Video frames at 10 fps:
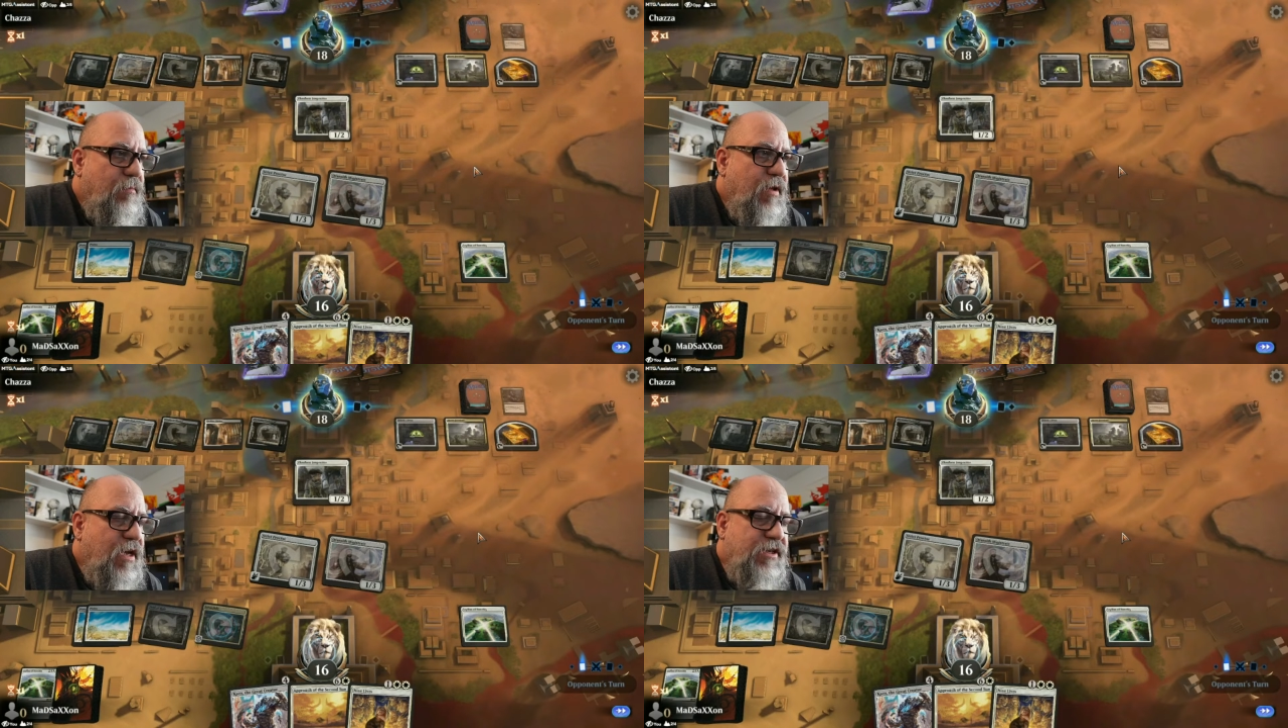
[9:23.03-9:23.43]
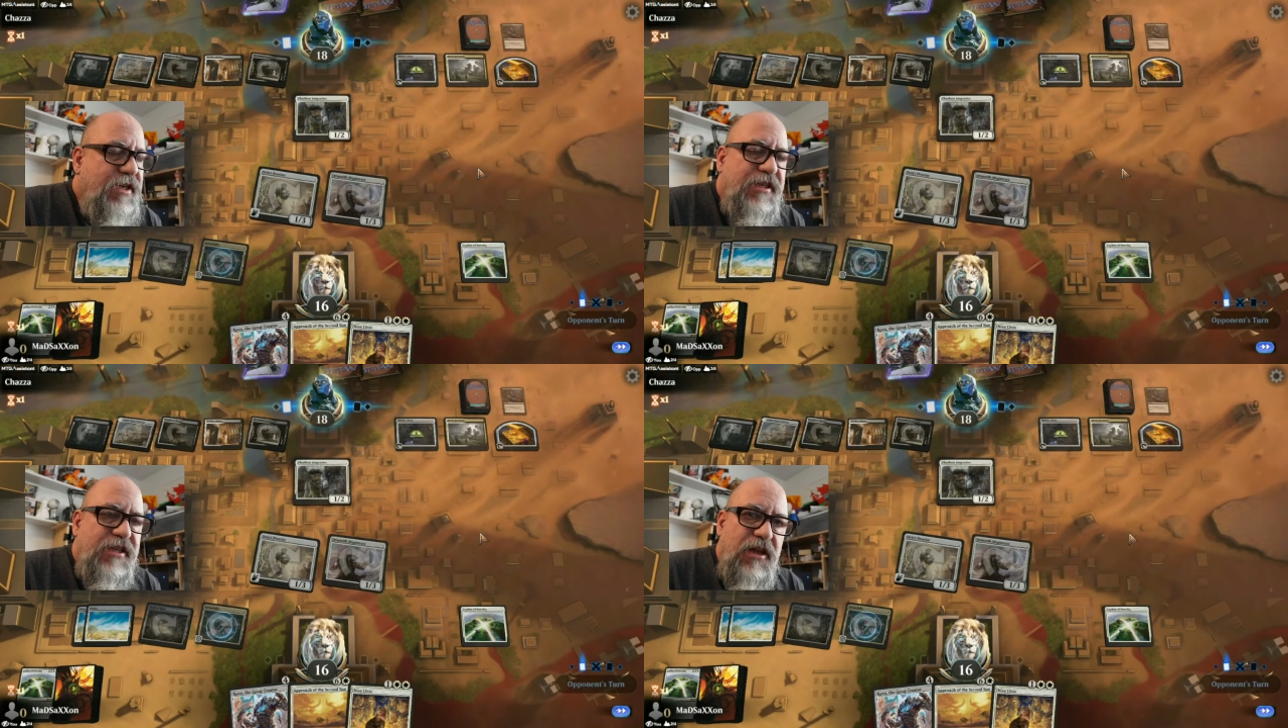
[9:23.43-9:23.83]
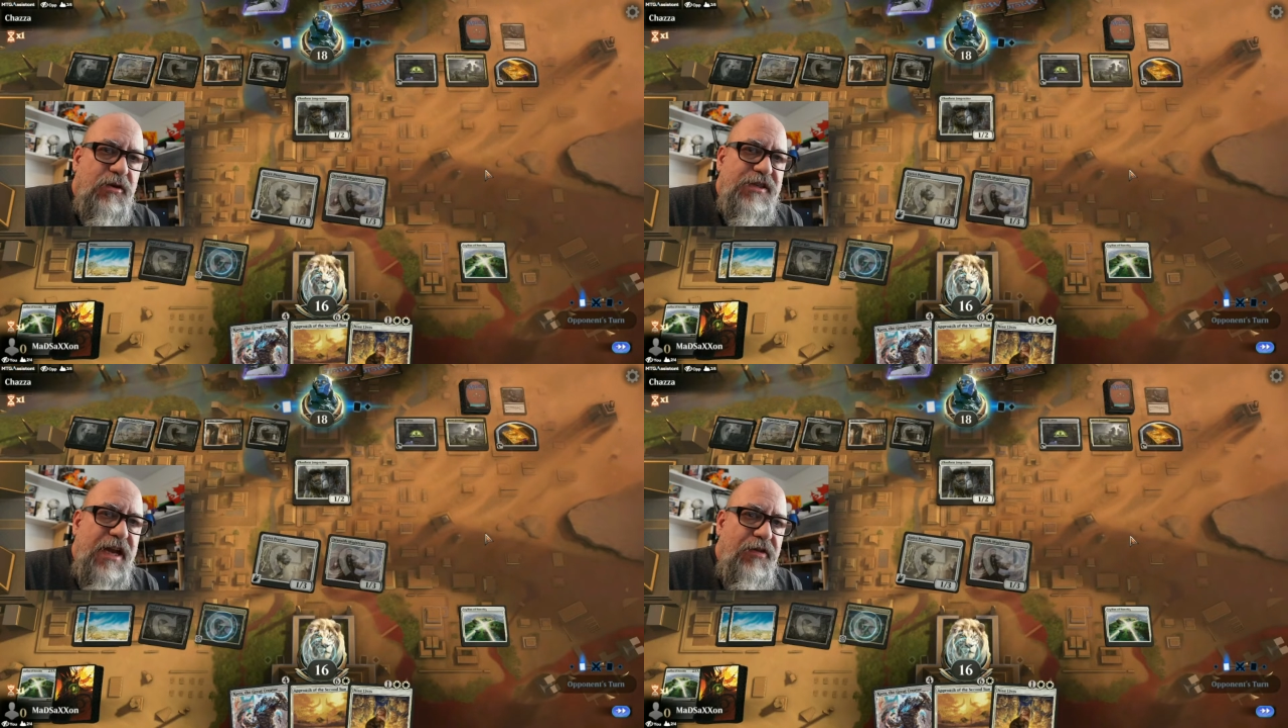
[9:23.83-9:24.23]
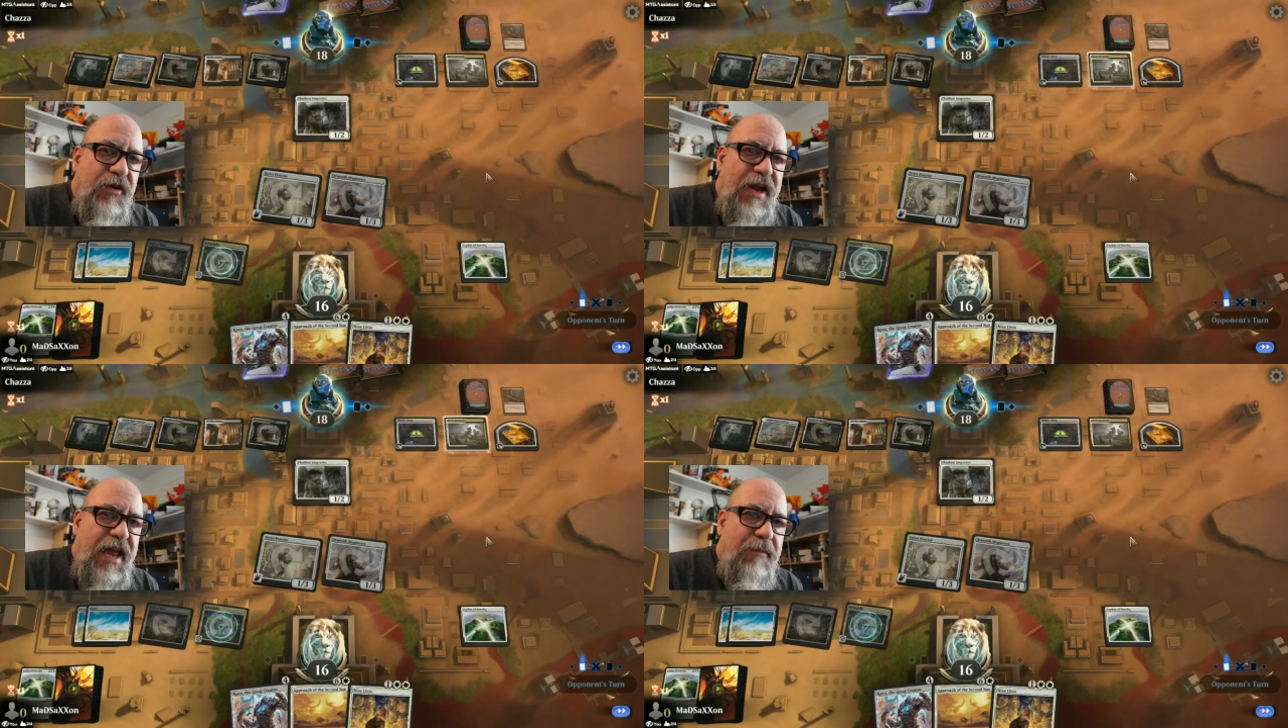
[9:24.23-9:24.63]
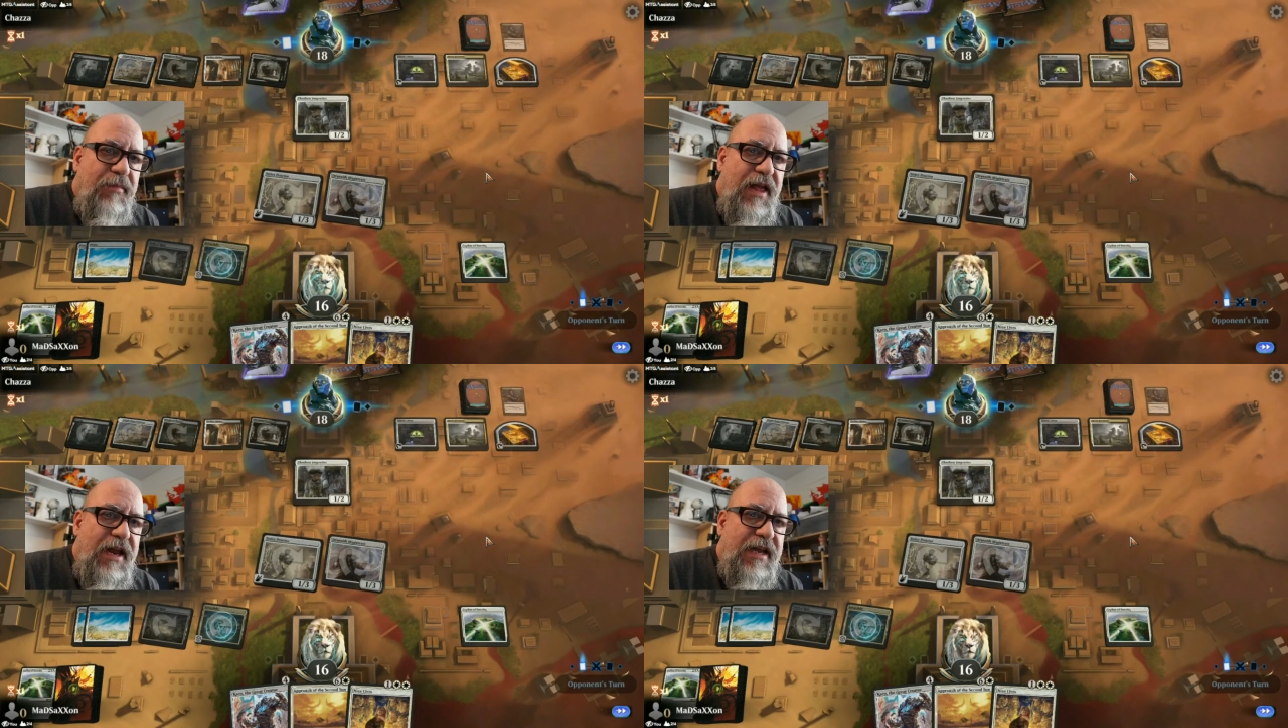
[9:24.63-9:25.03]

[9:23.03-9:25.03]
because it slows down their game plan.